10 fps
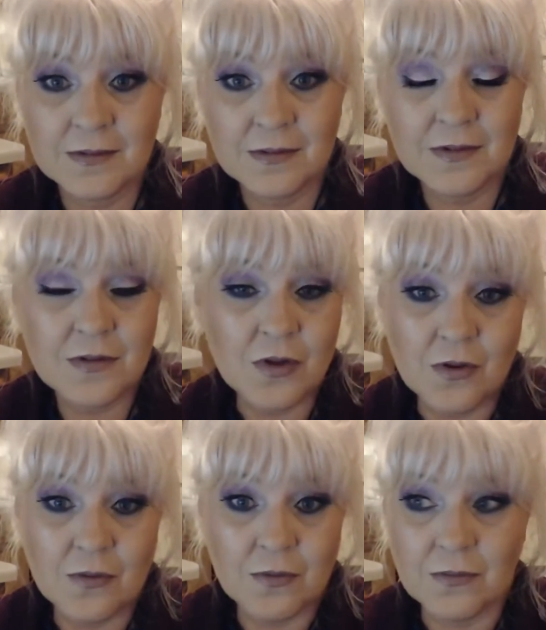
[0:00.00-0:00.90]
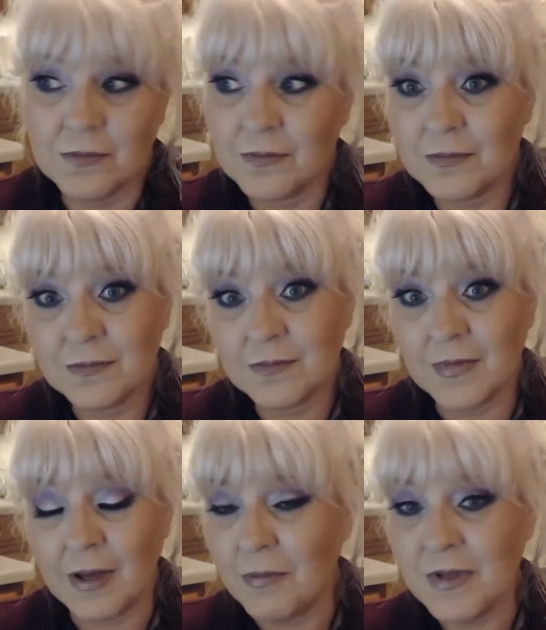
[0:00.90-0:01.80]
So, I
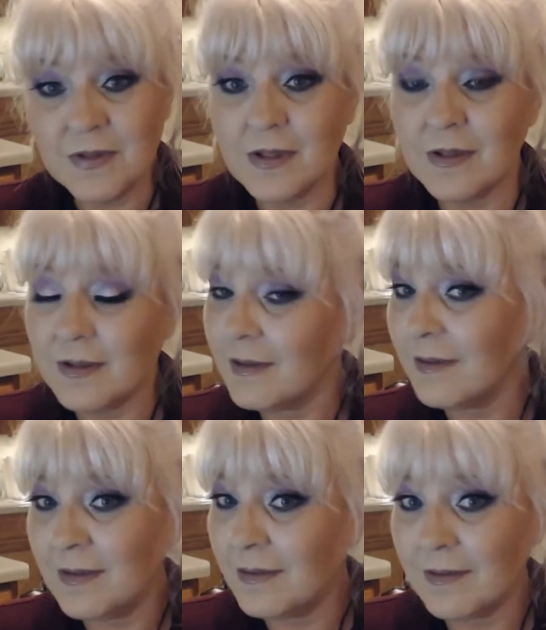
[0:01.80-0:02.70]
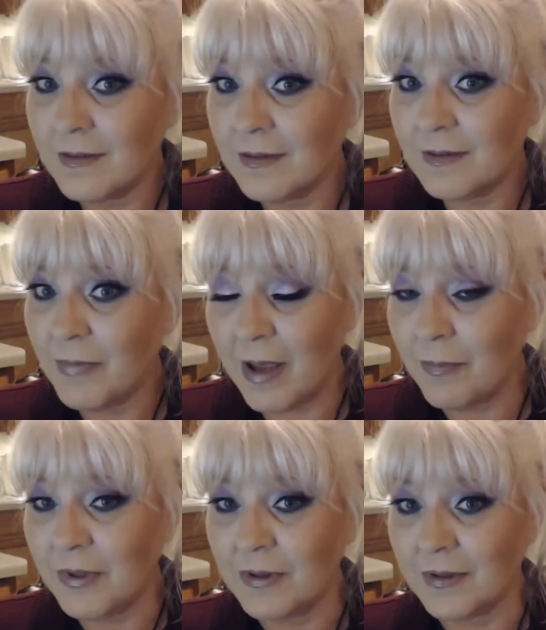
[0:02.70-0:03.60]
wasn't
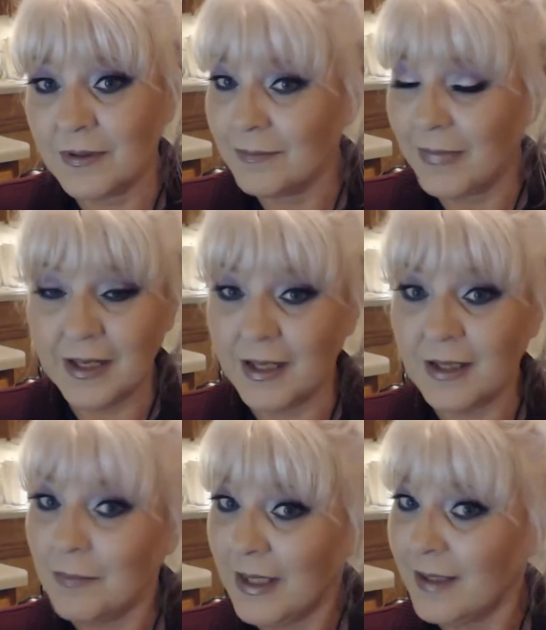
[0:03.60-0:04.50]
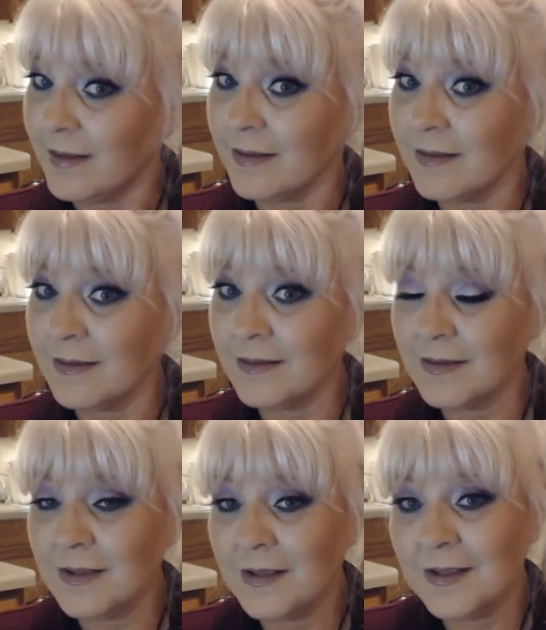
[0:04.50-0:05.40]
popular by any means.
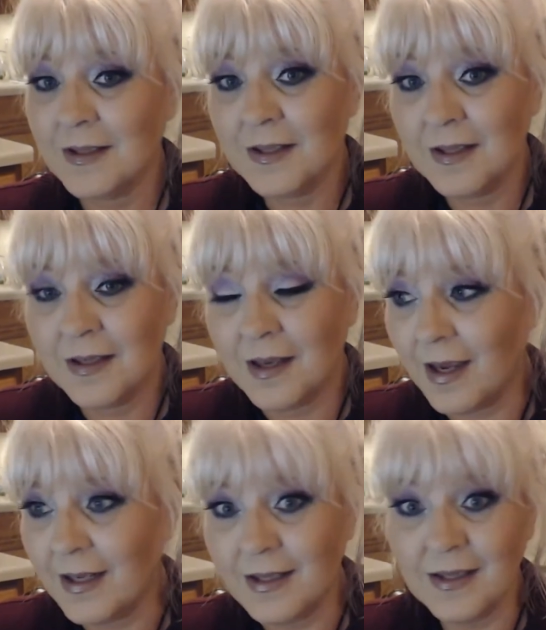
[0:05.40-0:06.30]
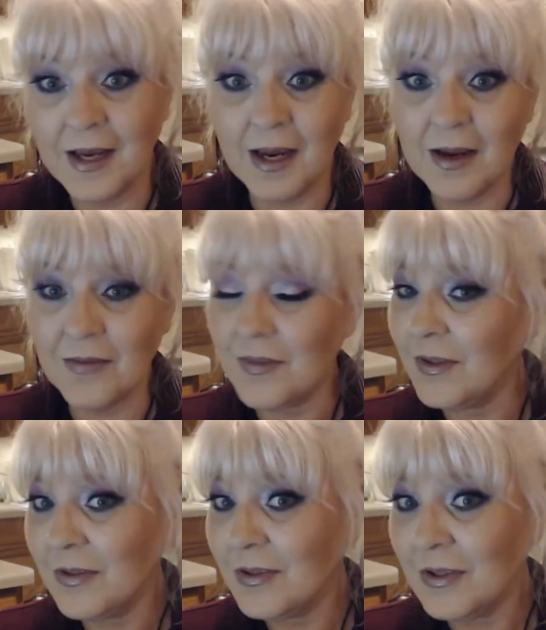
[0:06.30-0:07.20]
I didn't have the
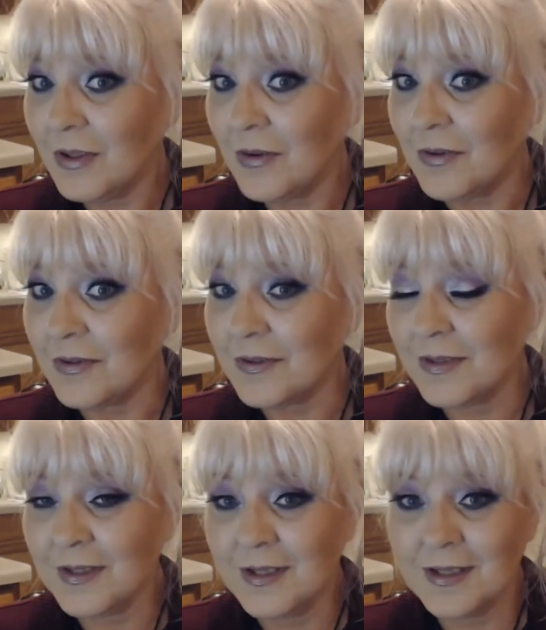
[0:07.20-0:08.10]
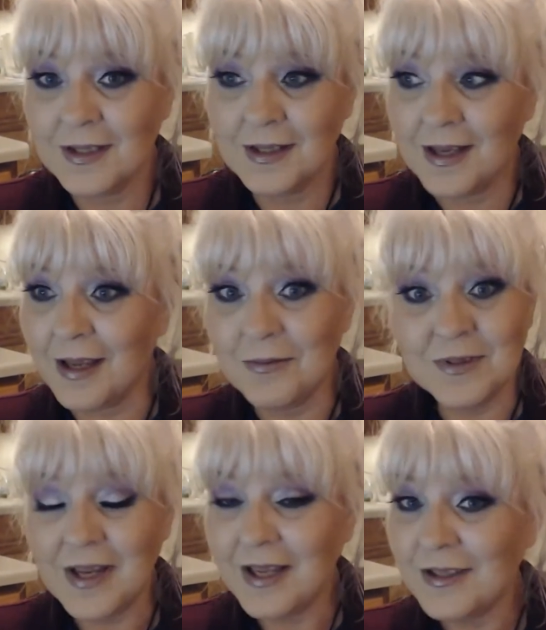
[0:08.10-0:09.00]
good clothes. I was
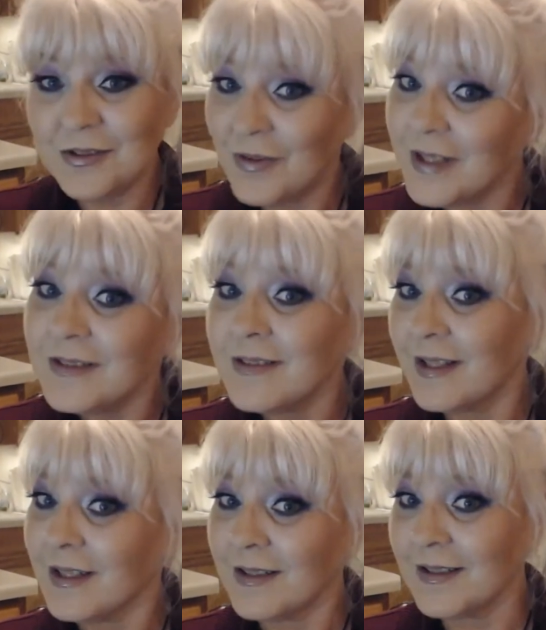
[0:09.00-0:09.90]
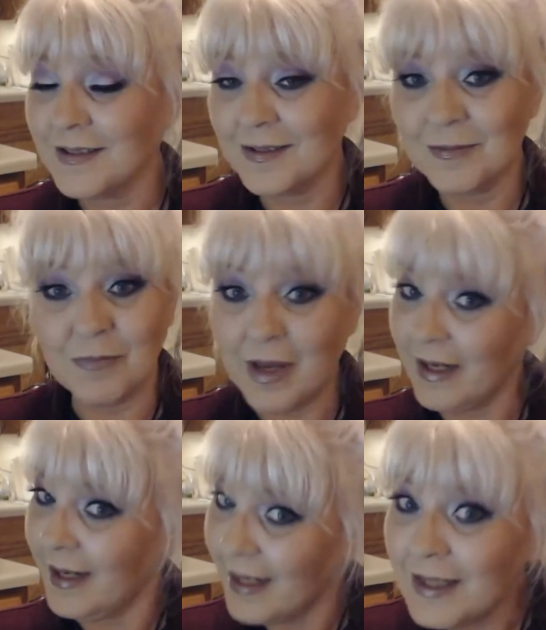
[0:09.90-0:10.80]
not a trendsetter by
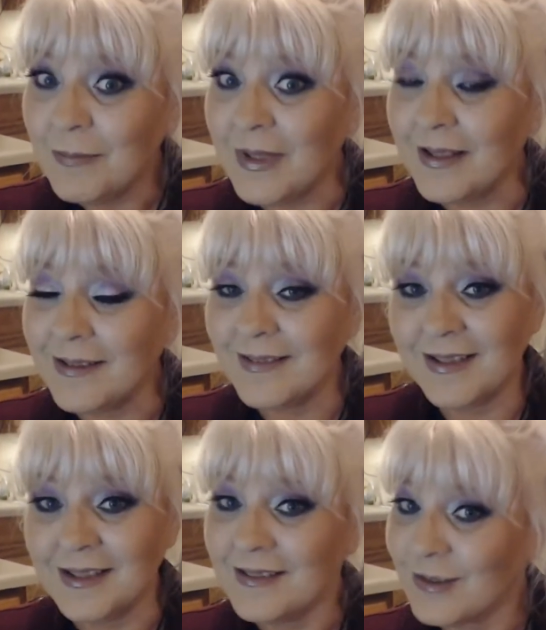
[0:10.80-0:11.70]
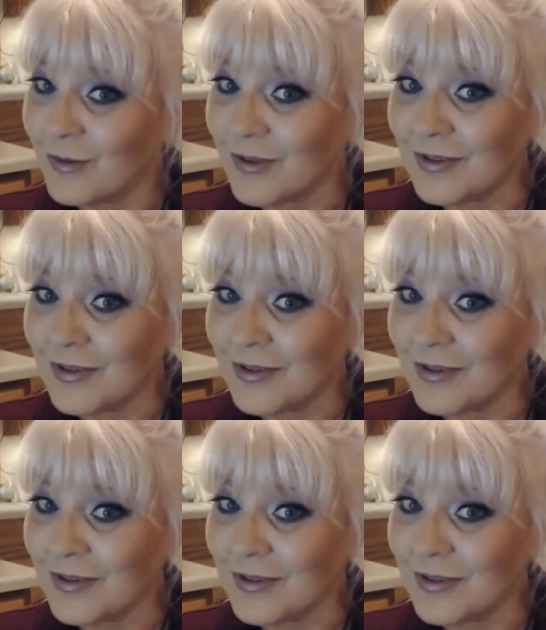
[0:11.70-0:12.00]
any means in school.